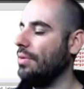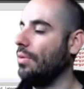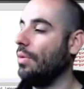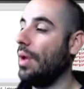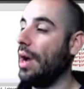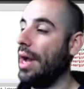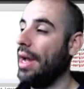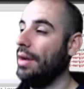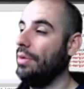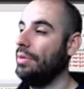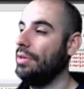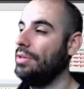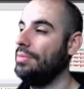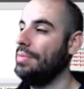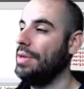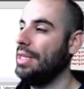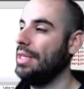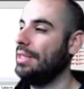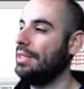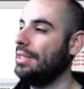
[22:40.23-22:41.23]
wide, which
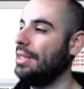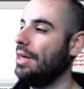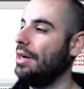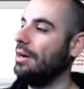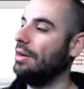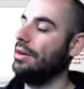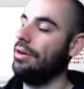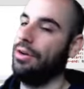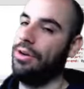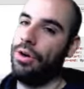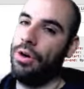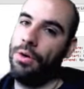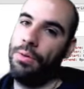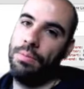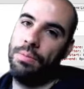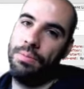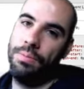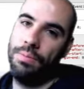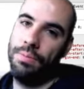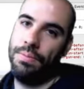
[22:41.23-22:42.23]
means they're
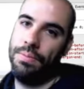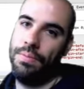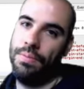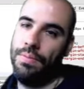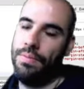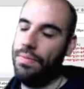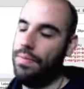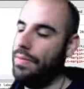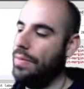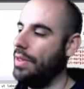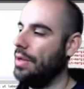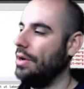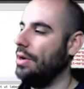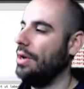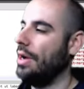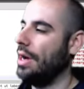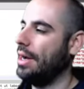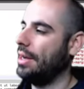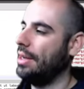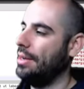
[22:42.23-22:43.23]
no, they're
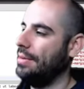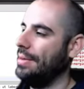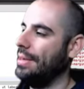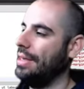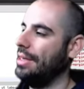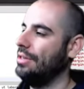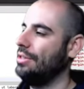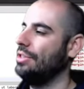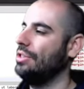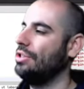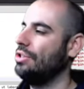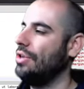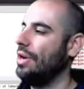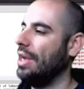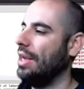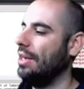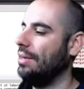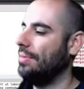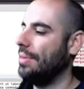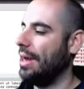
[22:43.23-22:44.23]
not going to be
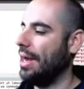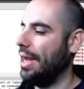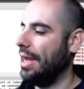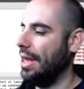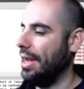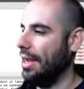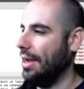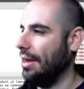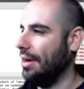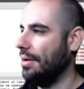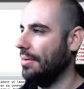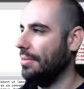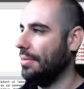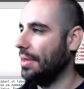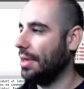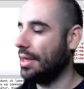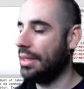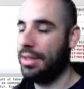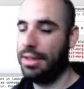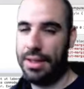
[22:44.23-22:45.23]
constrained by um,
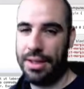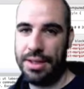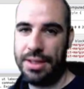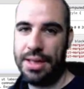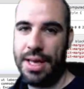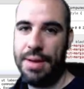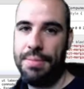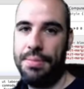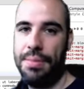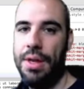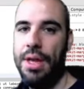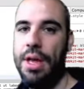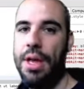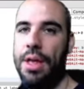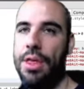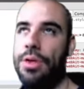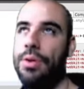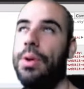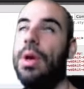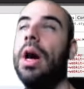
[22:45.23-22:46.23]
the the same
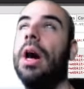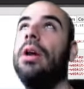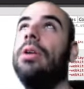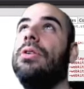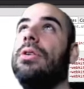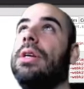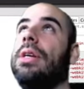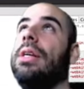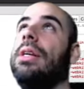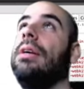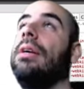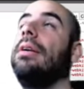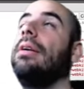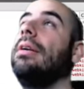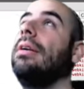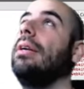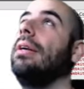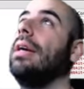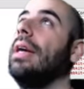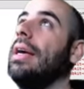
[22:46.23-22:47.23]

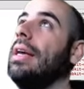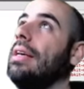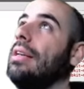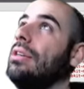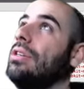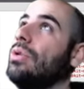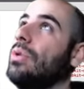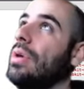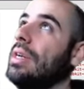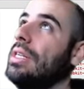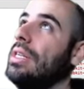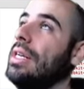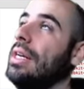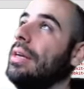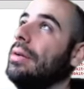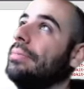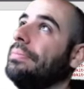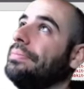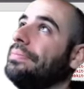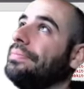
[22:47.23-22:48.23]
320